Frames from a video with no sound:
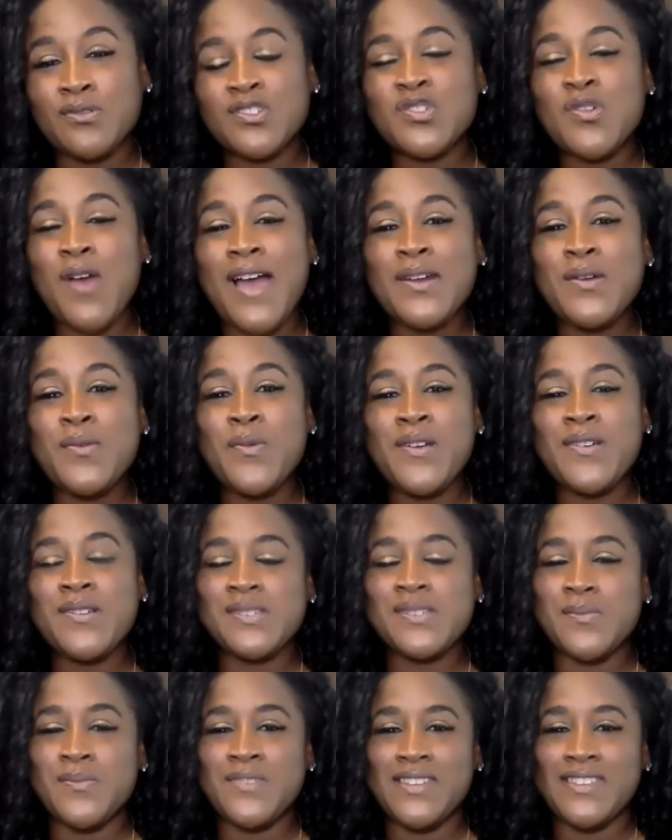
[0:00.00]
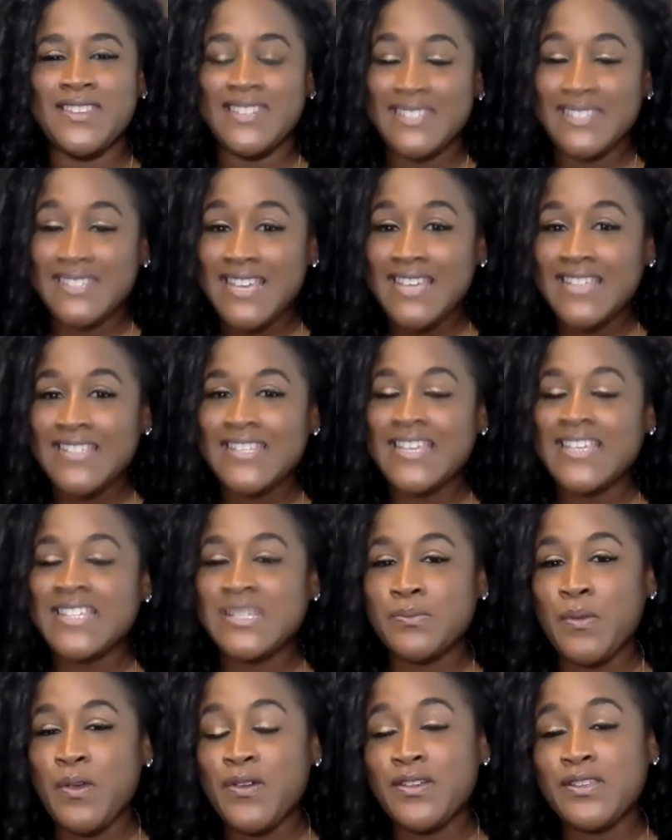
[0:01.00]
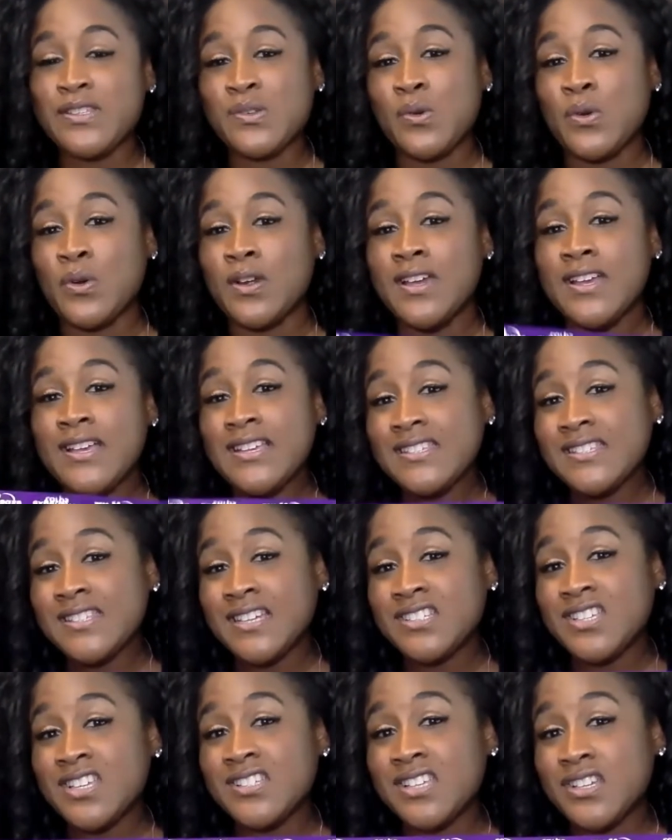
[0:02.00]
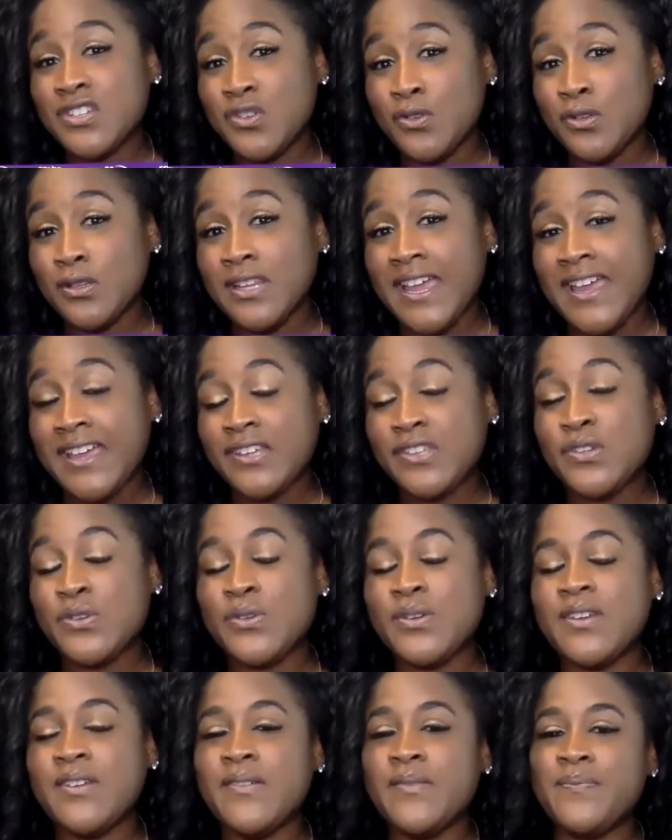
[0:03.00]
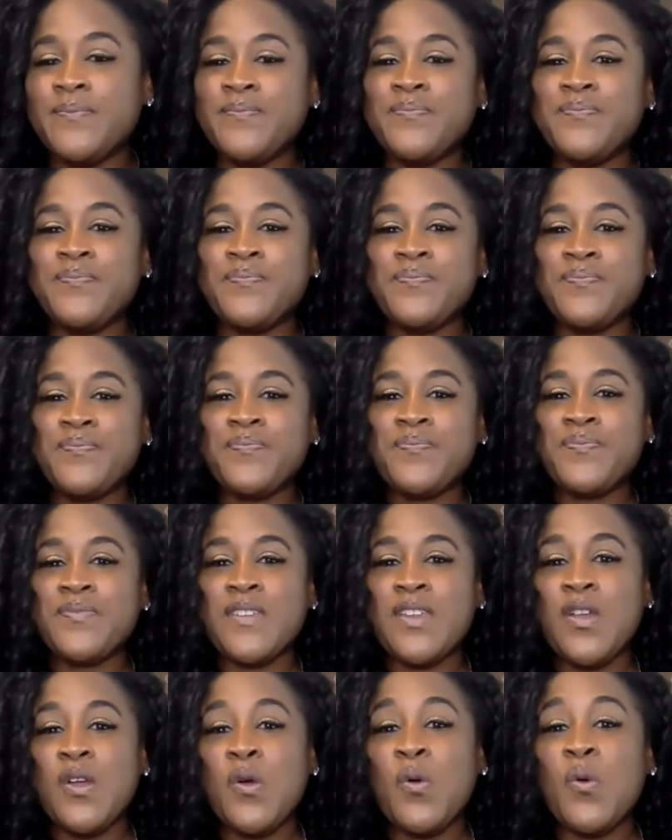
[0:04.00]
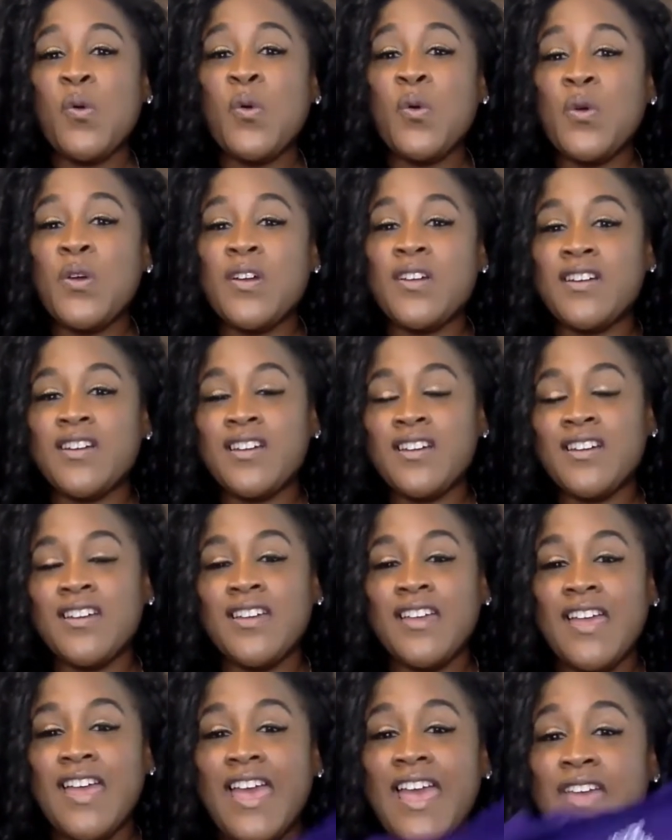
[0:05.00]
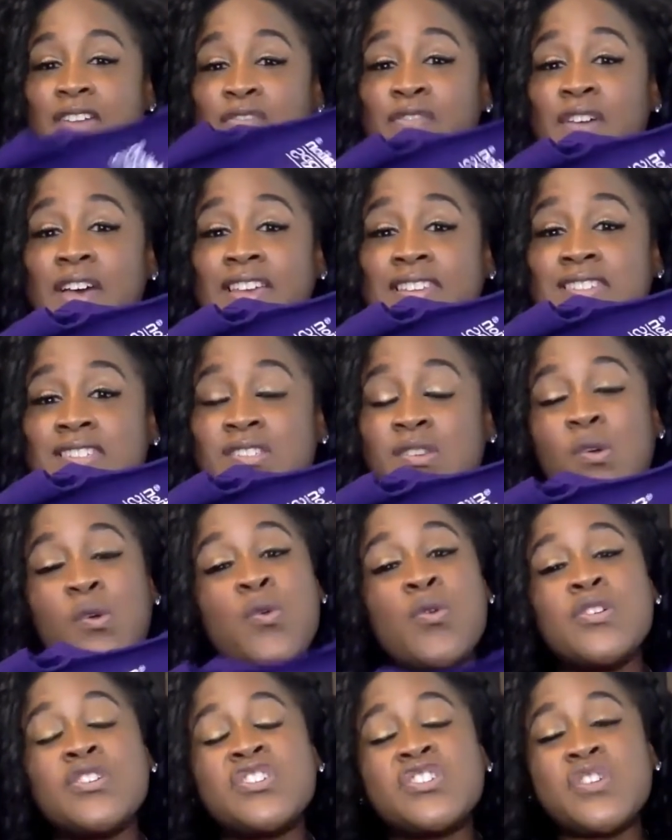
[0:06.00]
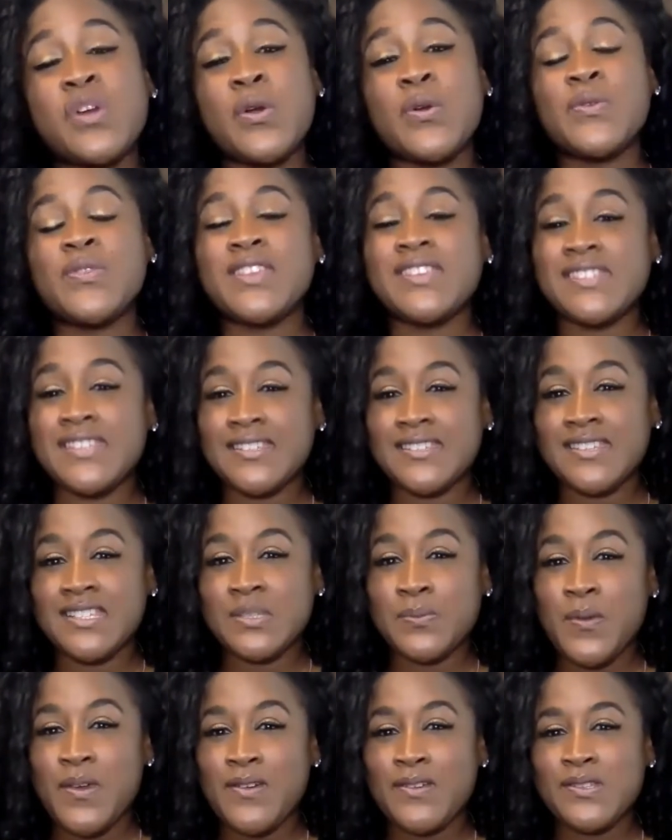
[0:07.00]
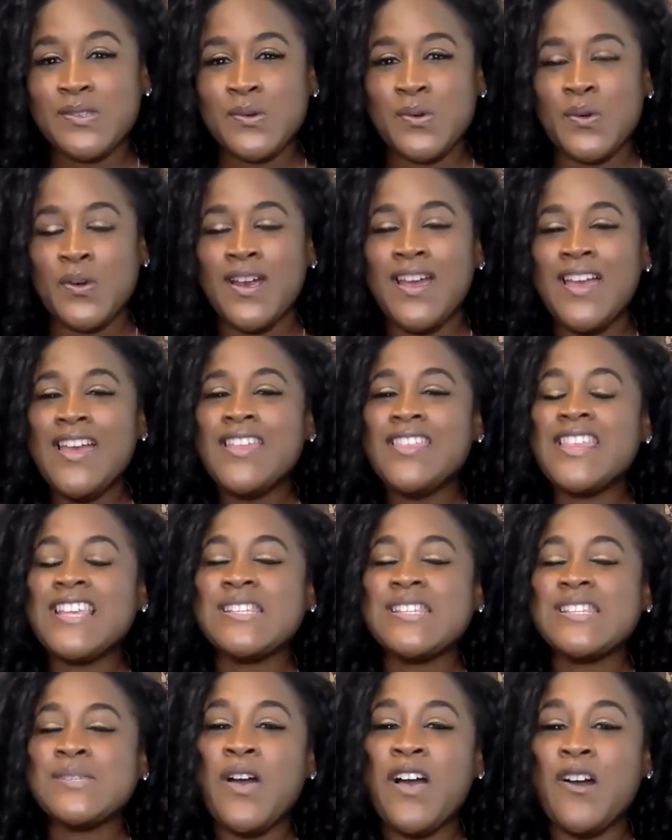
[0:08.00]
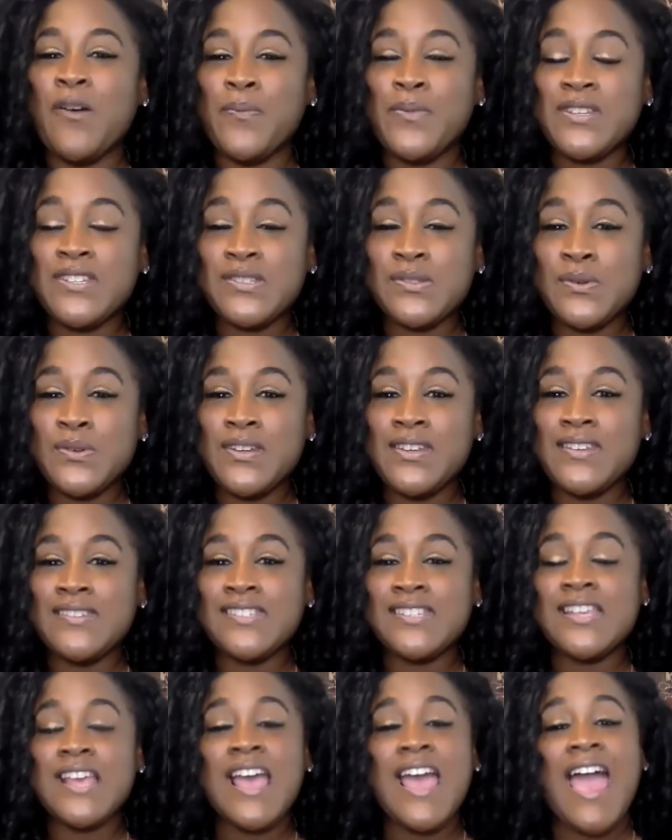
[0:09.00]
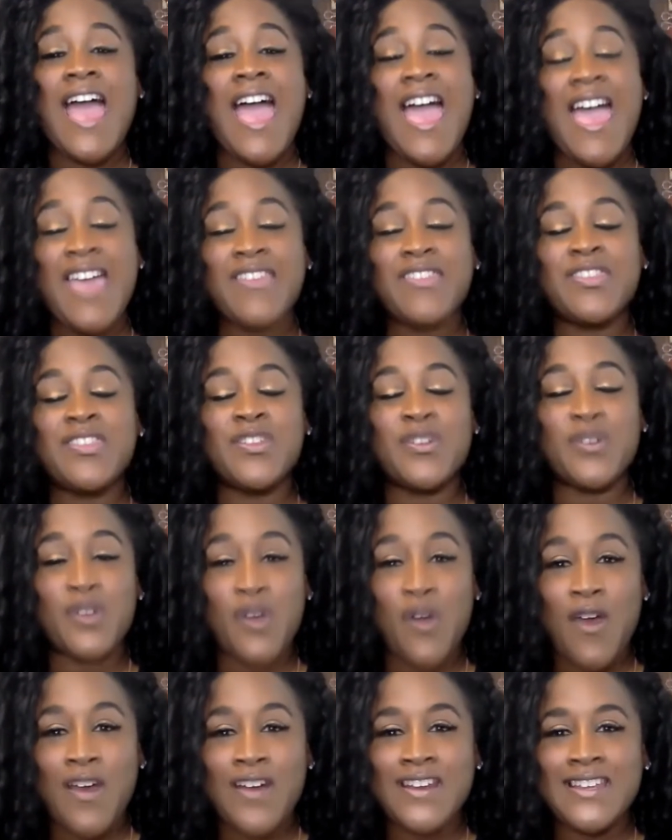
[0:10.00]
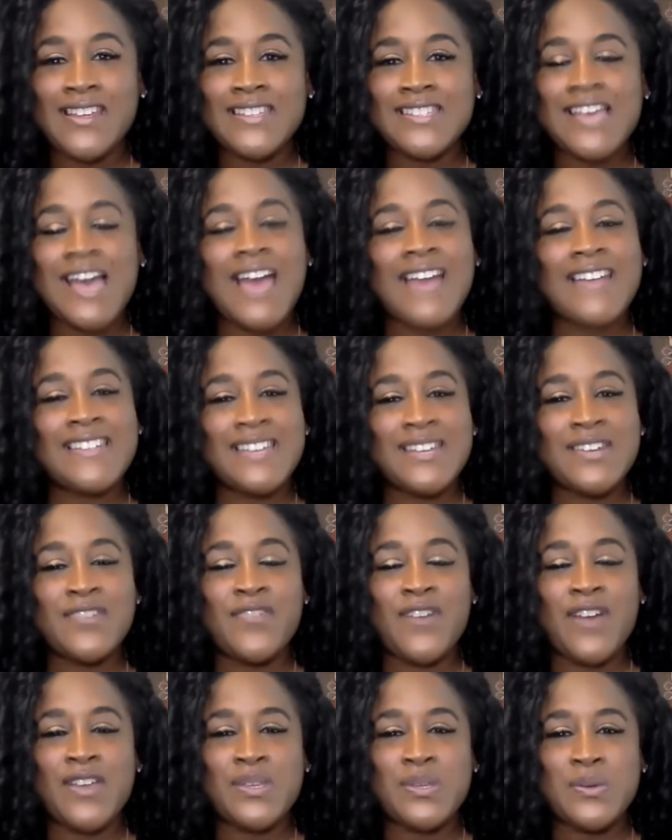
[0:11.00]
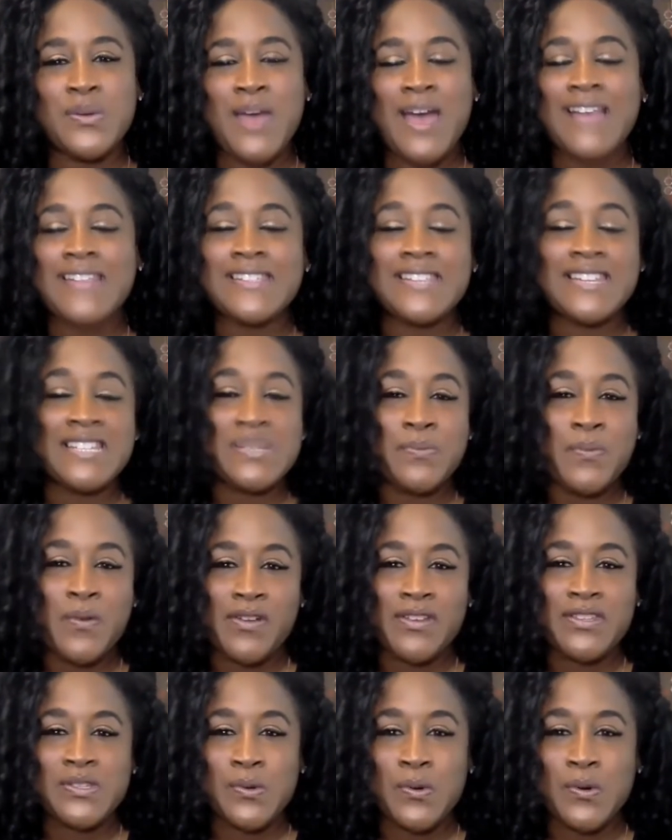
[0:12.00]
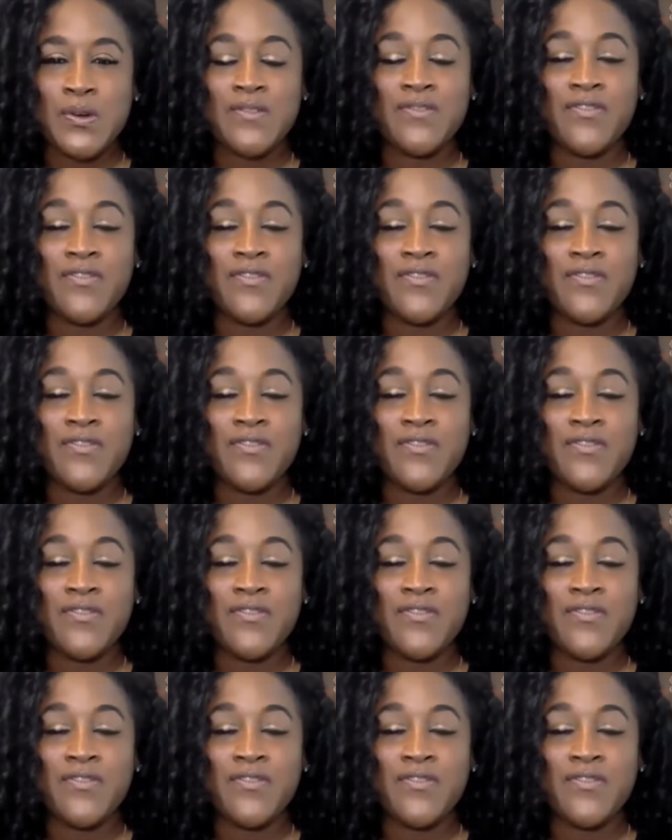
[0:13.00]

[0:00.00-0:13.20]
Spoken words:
try to wear something that says Experience Corps, such as your lanyard, or a vest or shirt that says Experience Corps. This will help the students and their guardians identify you as an Experience Corps